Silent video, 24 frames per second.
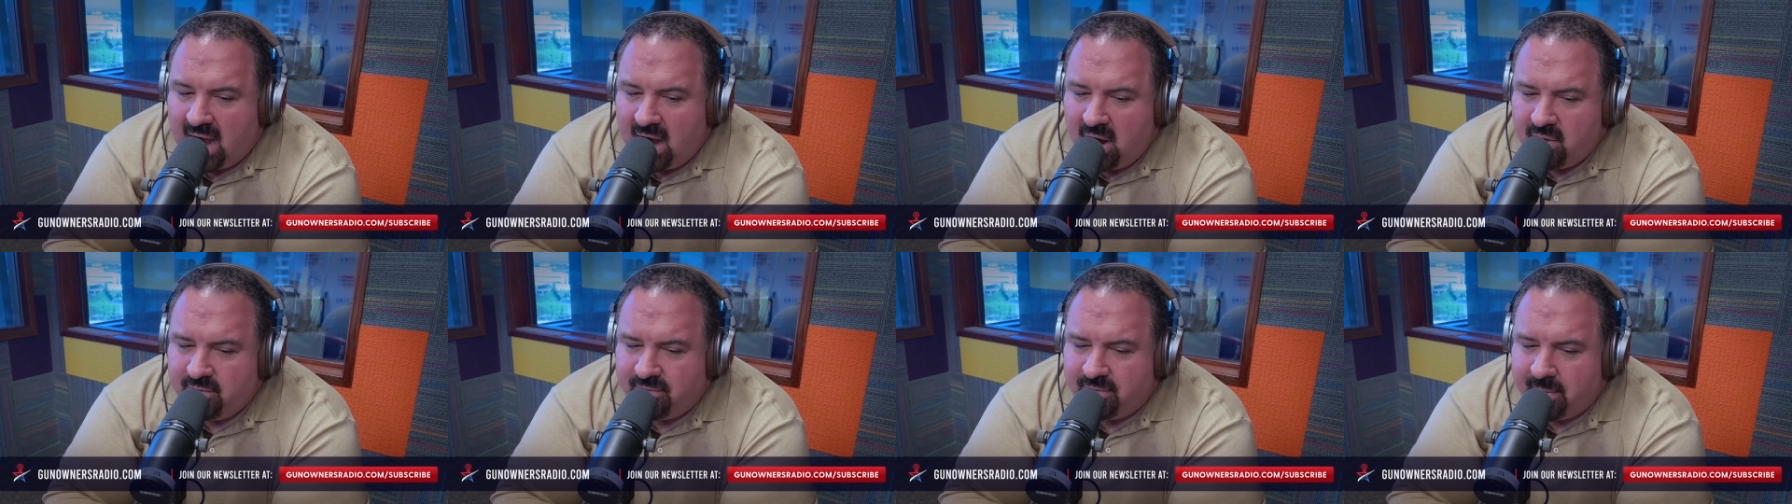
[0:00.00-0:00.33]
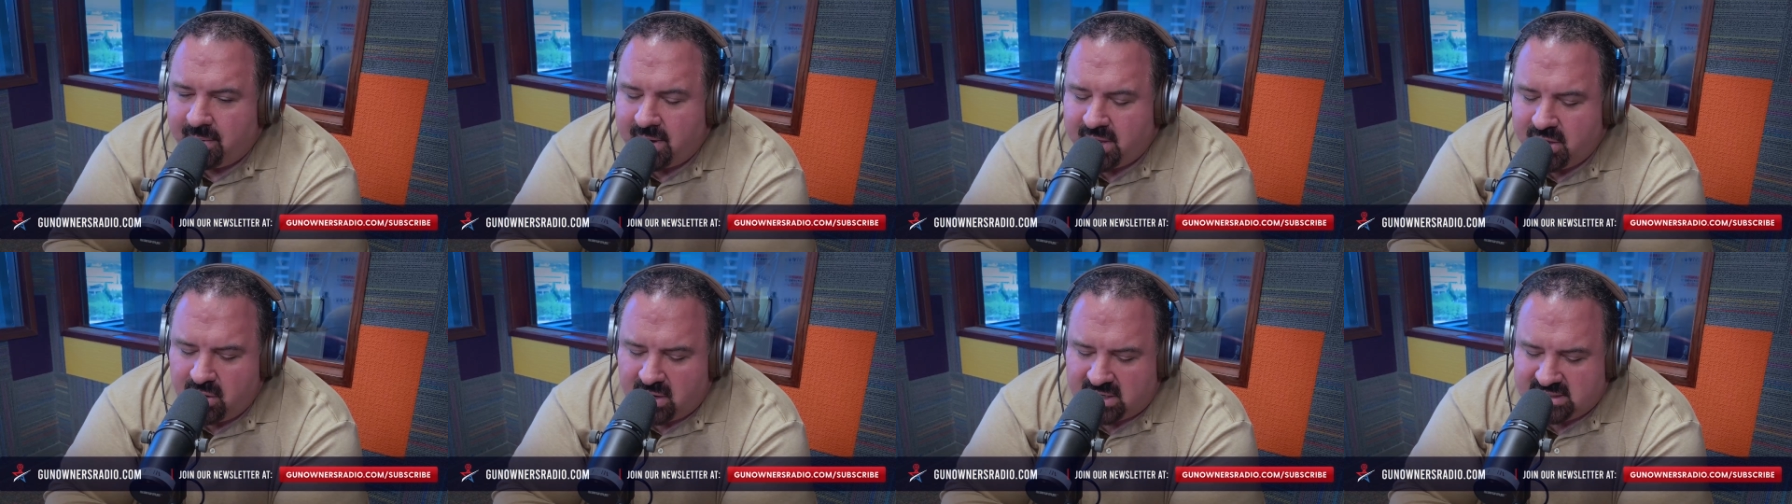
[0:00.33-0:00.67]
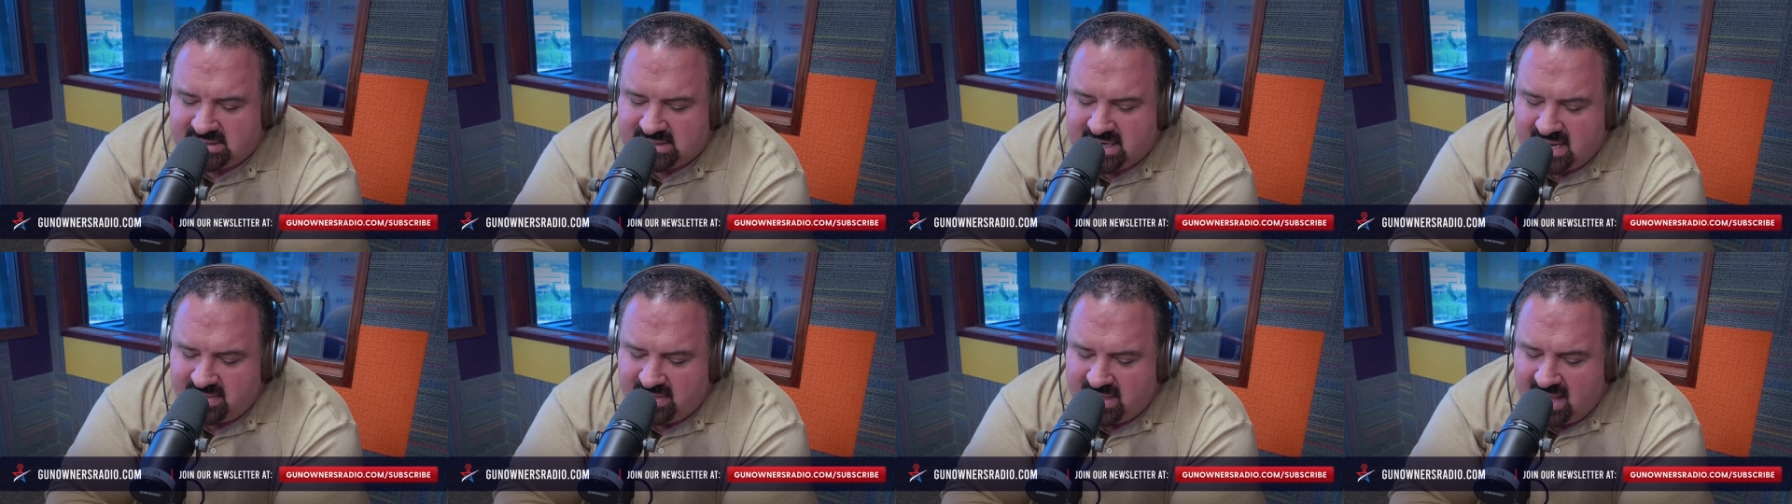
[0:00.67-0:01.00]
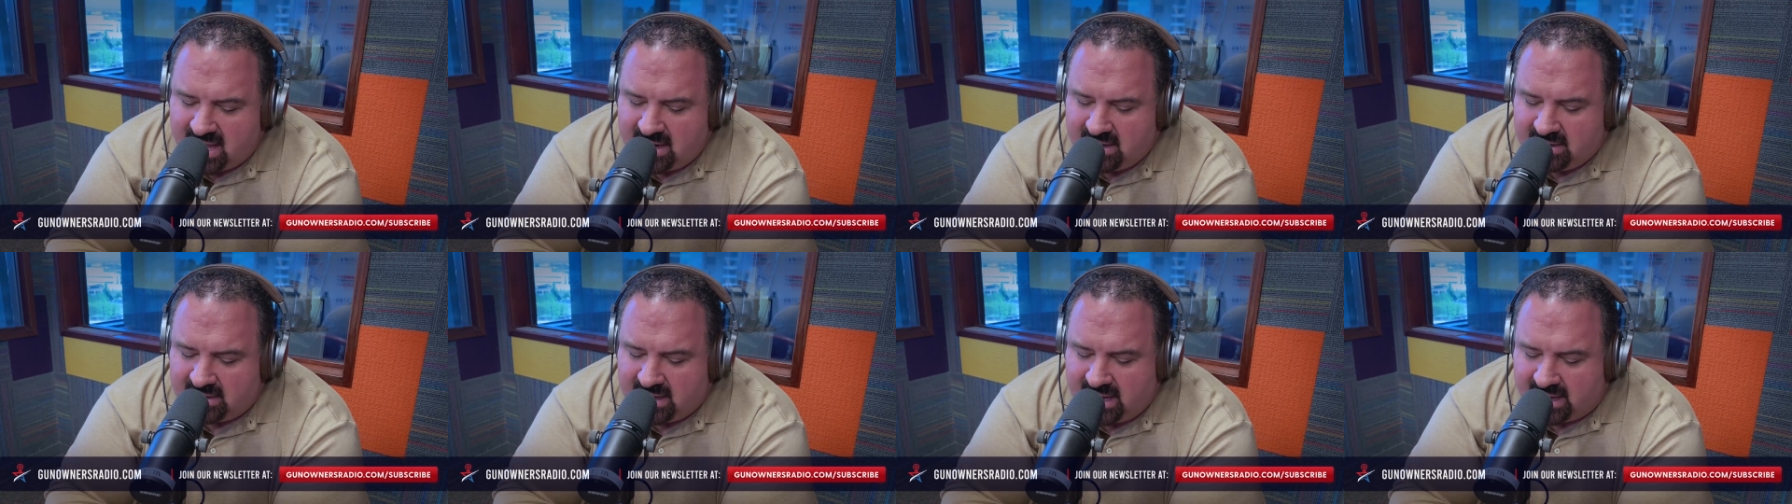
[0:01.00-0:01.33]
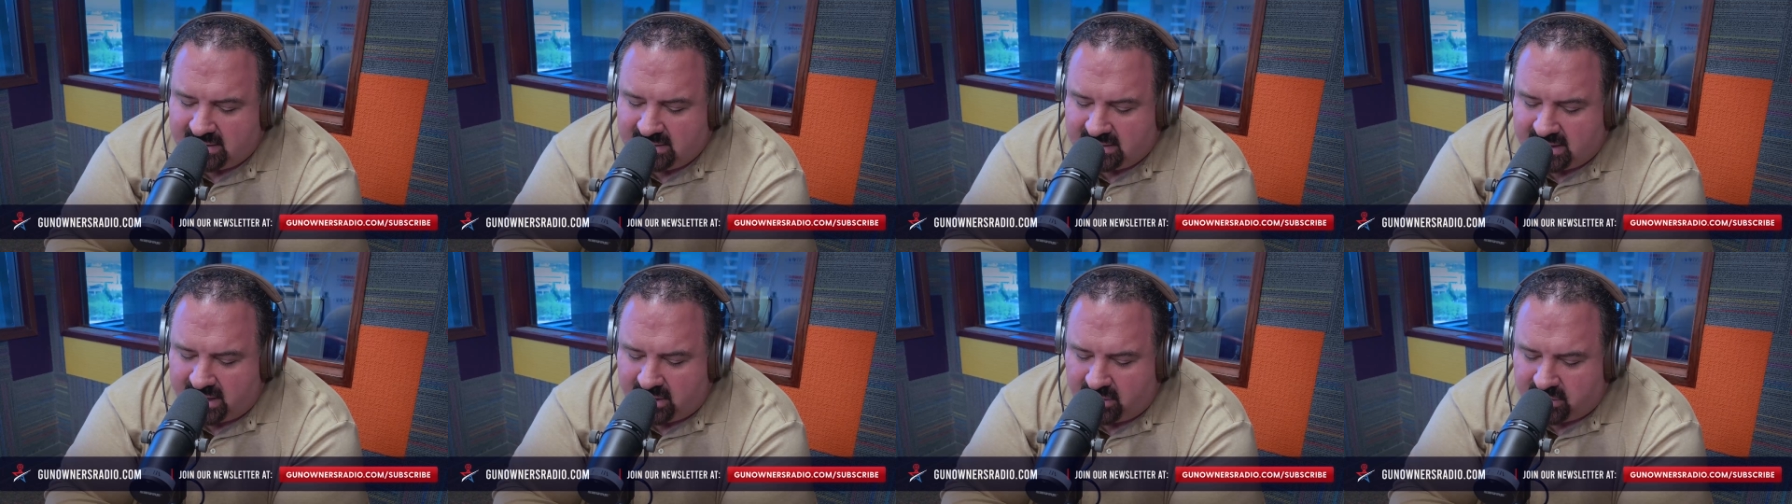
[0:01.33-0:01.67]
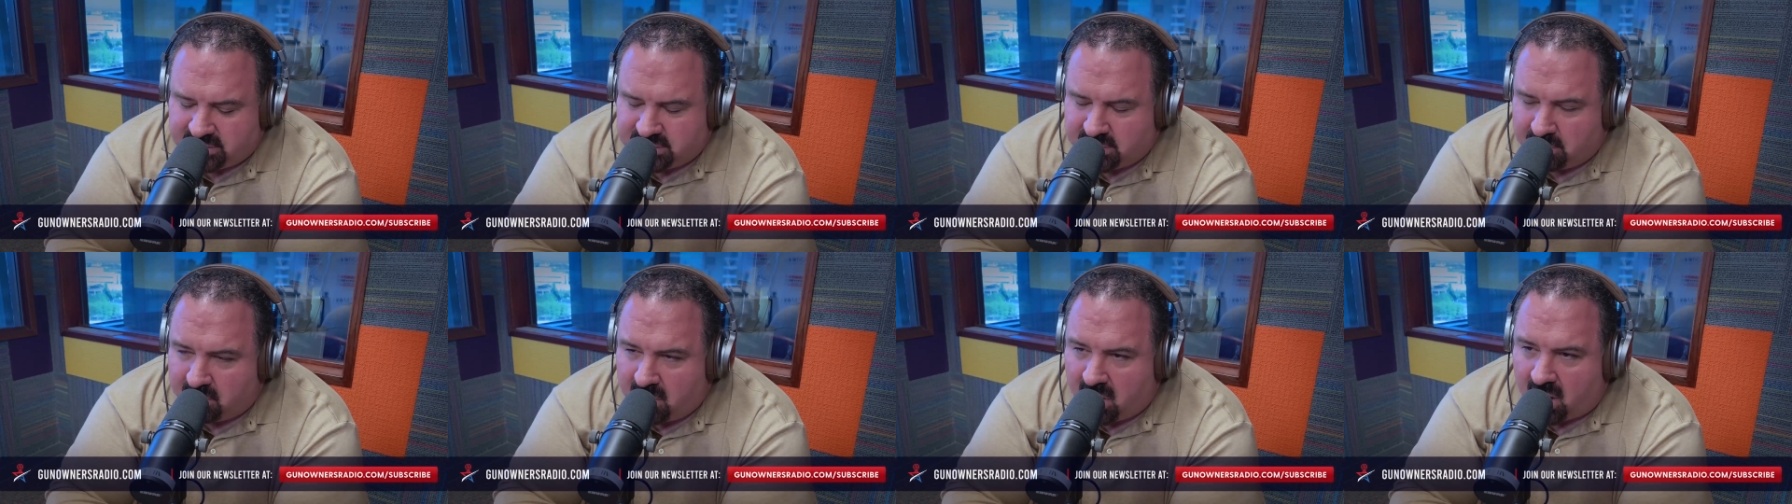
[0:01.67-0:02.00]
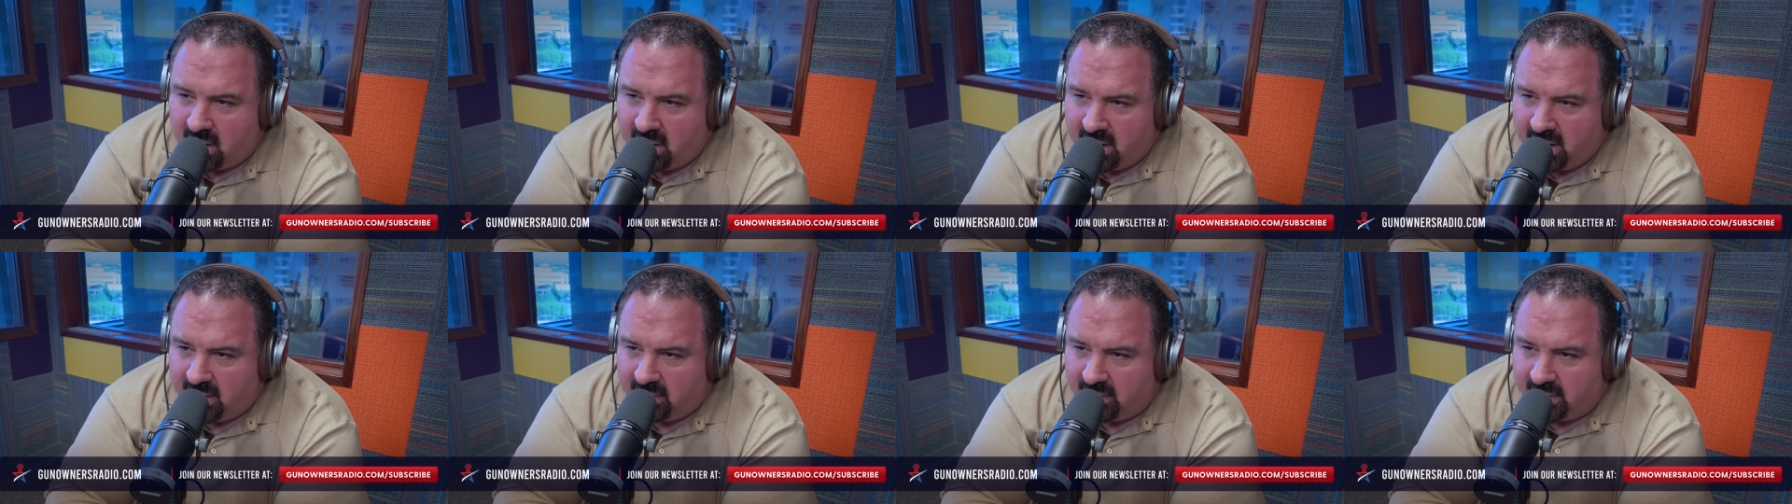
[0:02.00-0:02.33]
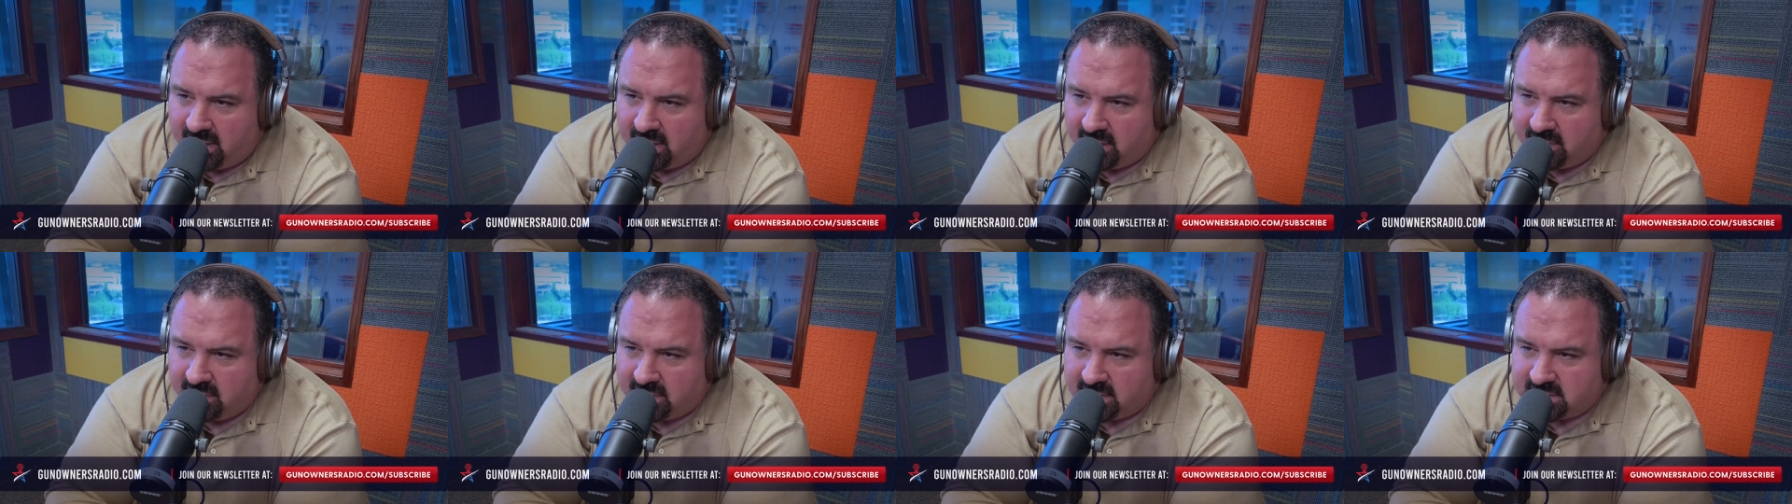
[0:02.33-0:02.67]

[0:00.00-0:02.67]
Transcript: heard from You know, I sent that that letter to Mar Elliott,